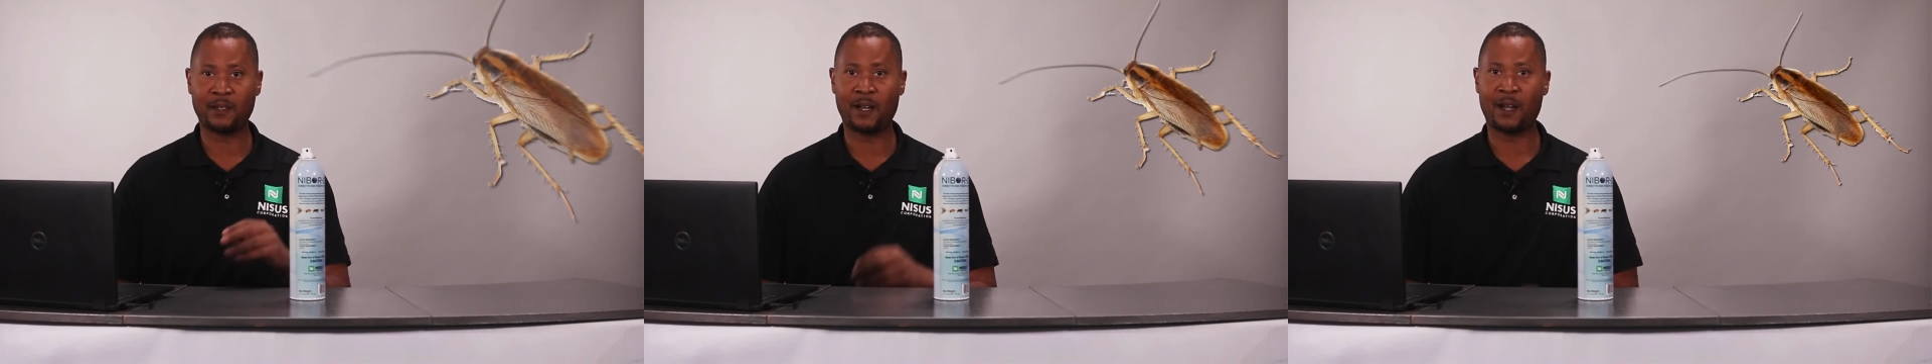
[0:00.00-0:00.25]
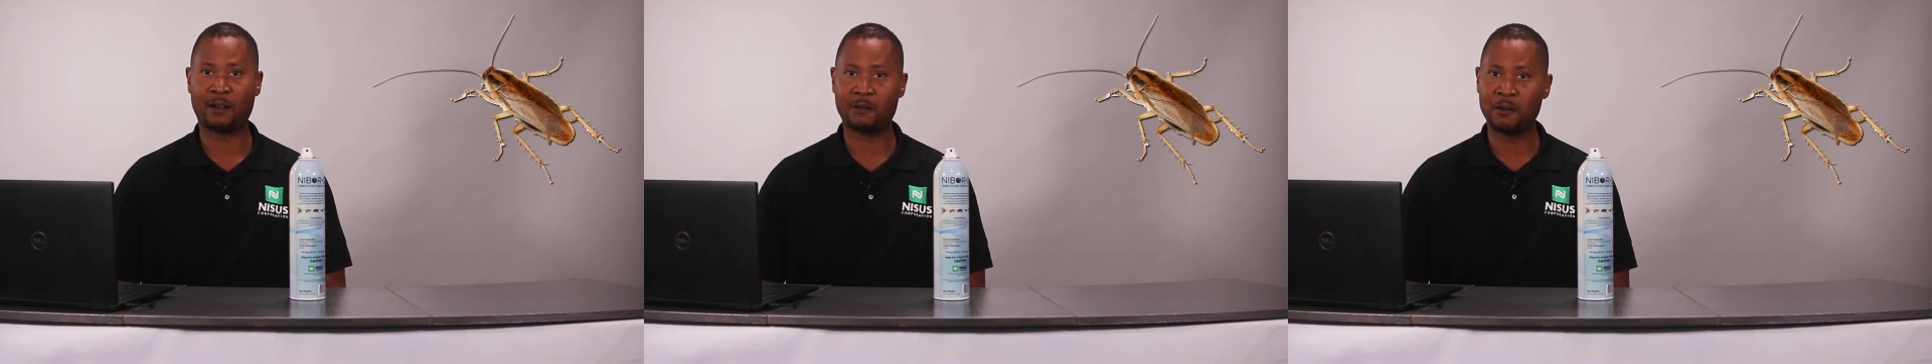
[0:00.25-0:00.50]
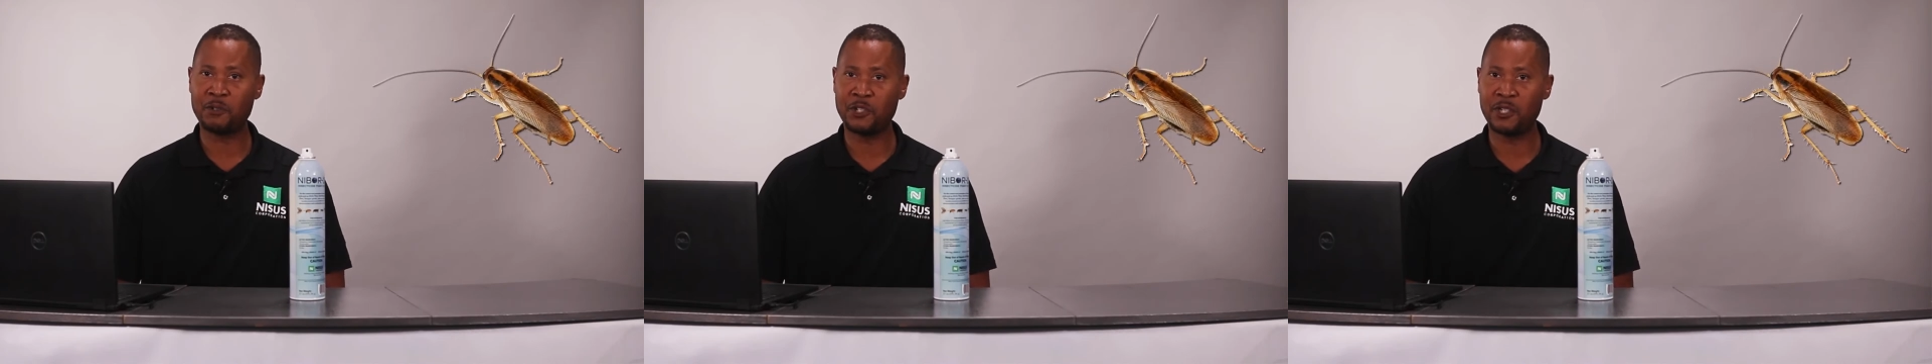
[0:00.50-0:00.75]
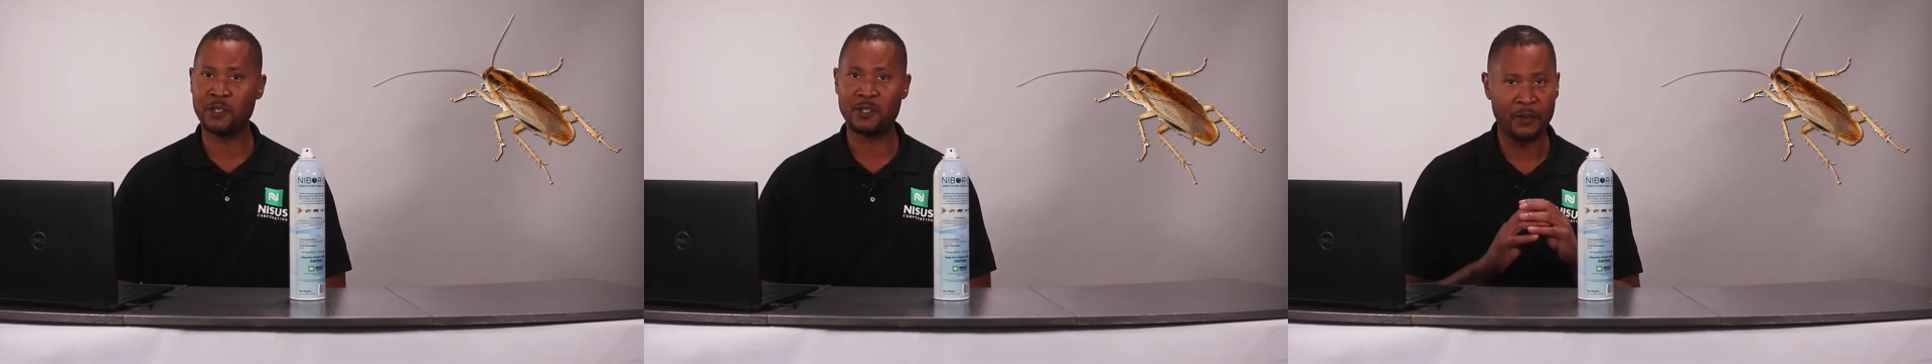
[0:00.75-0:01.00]

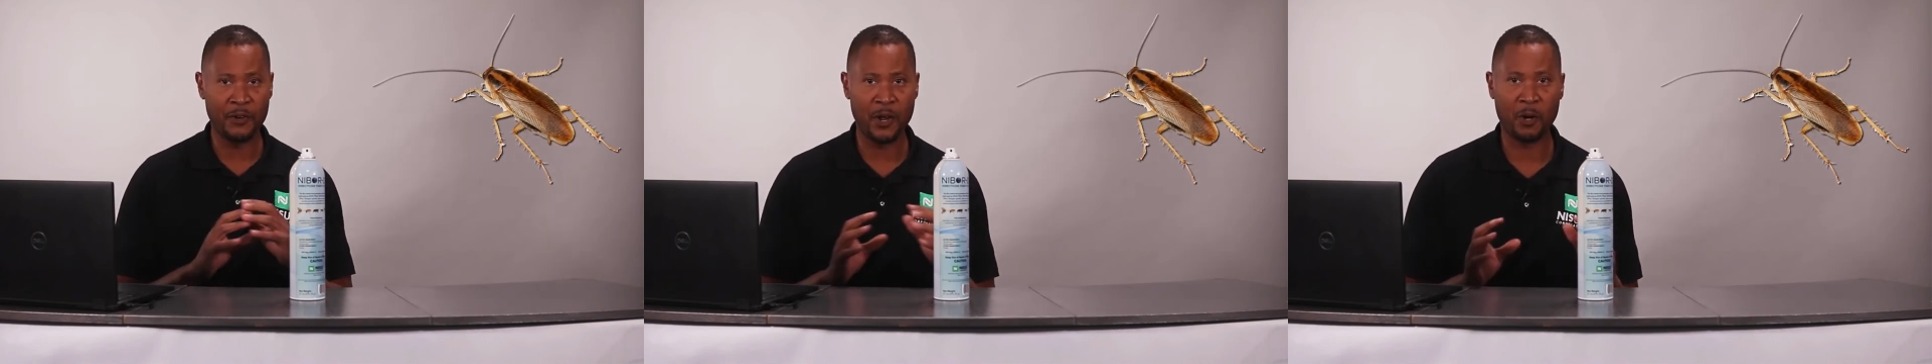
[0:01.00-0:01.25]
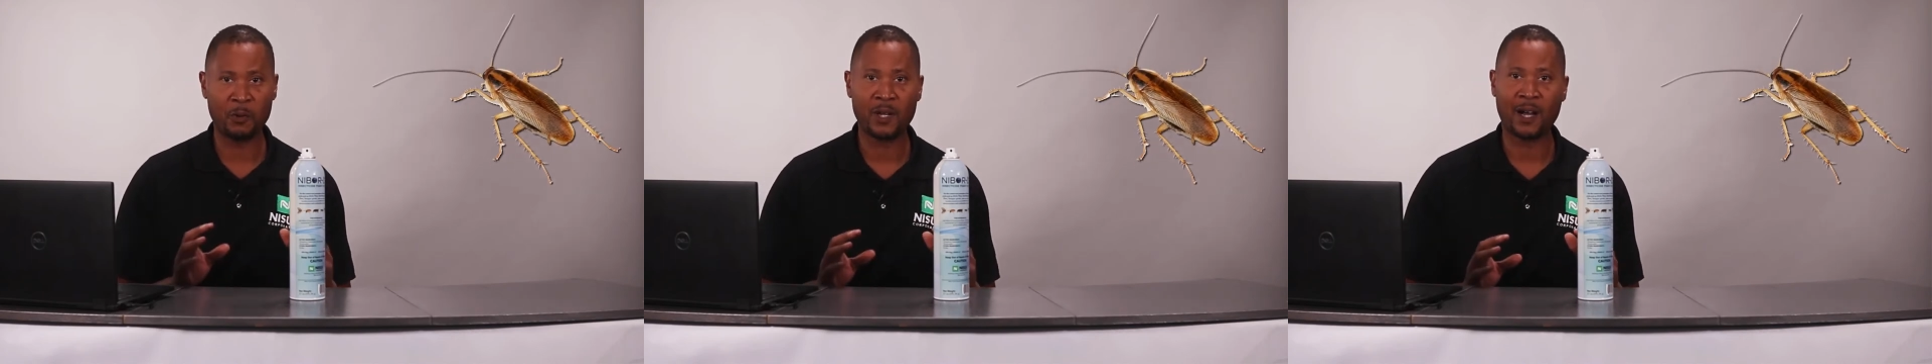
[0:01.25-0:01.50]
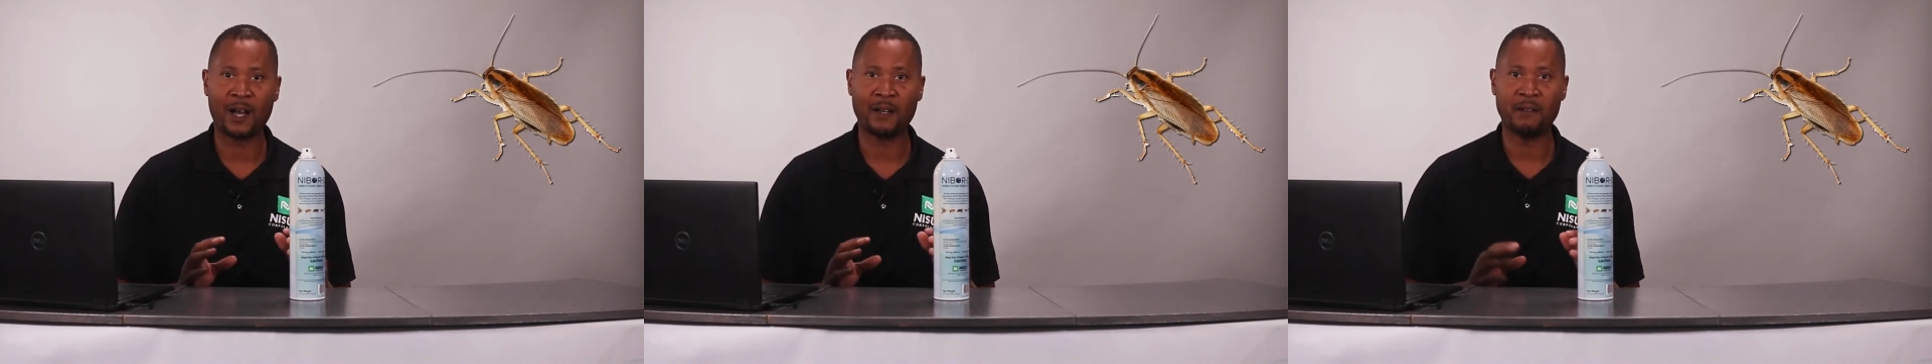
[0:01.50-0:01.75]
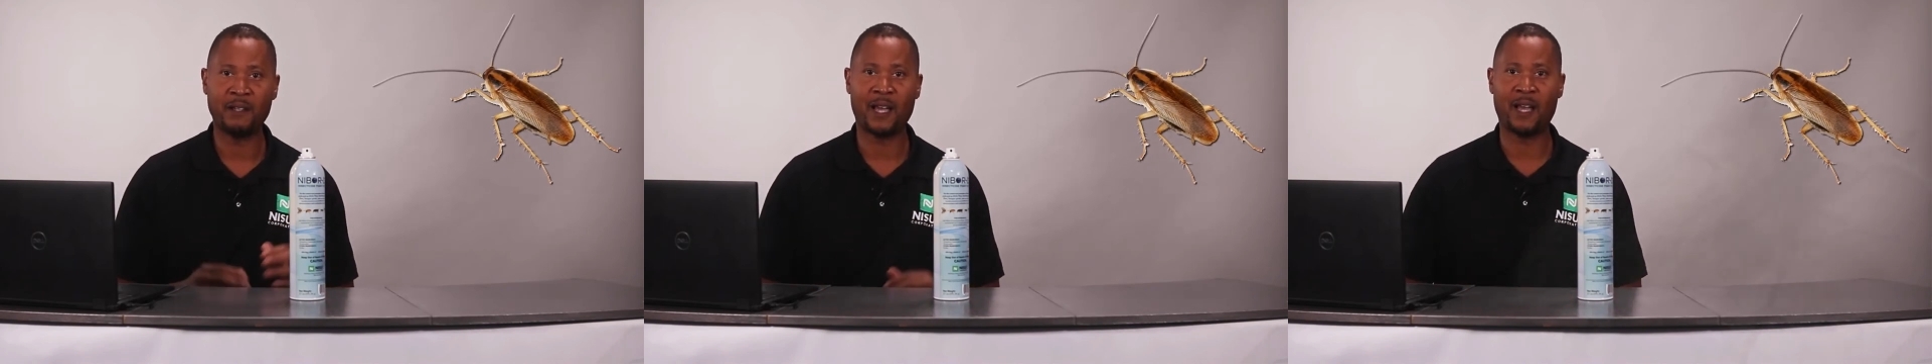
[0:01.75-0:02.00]
cockroaches, no
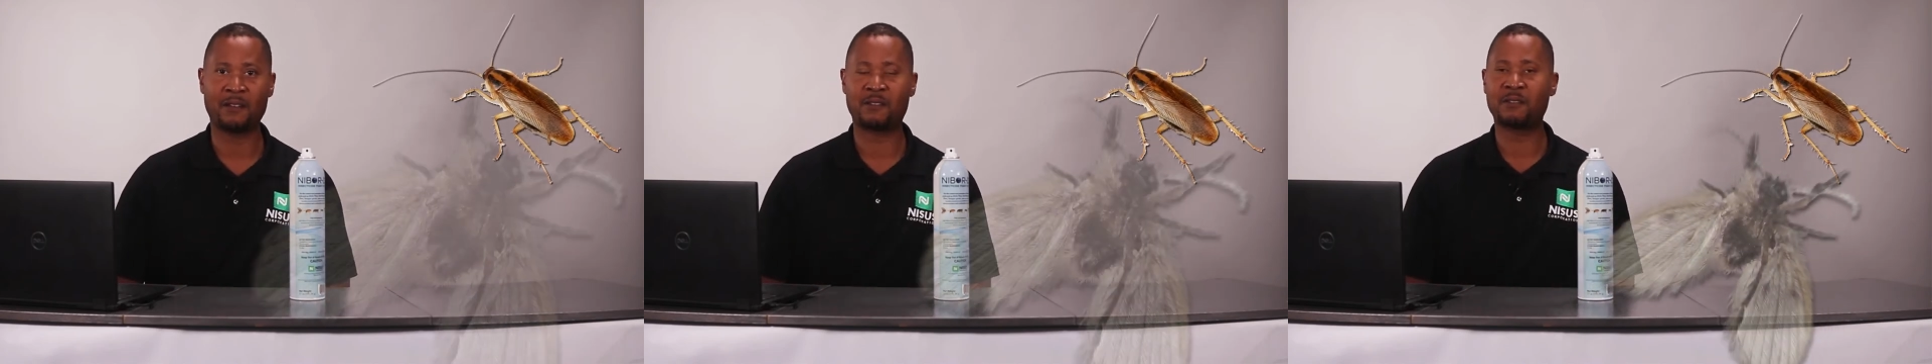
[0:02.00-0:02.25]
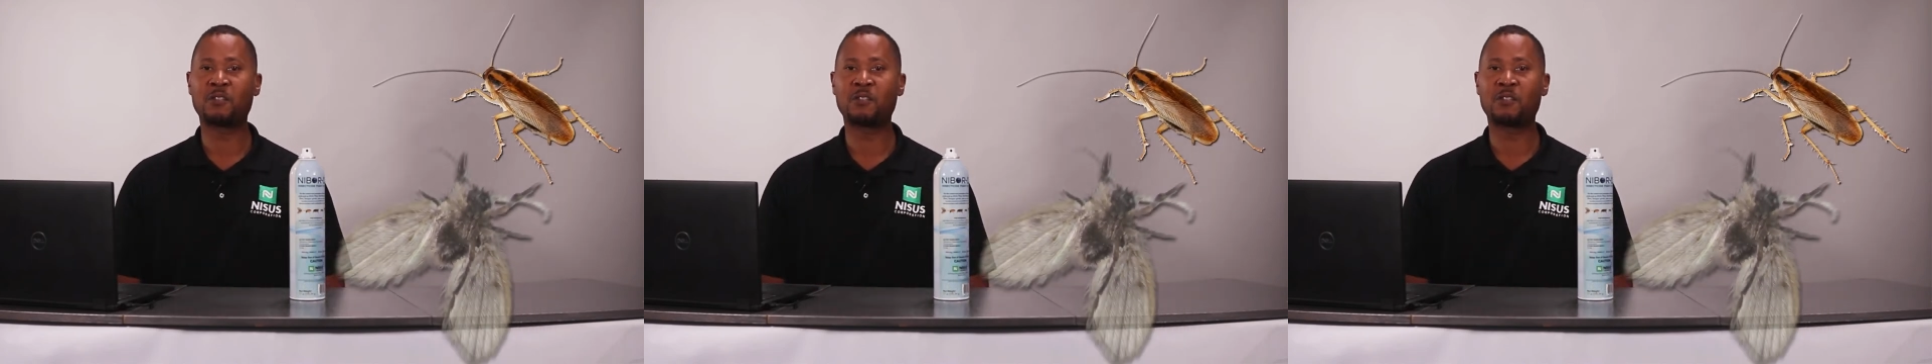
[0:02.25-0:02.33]
contest.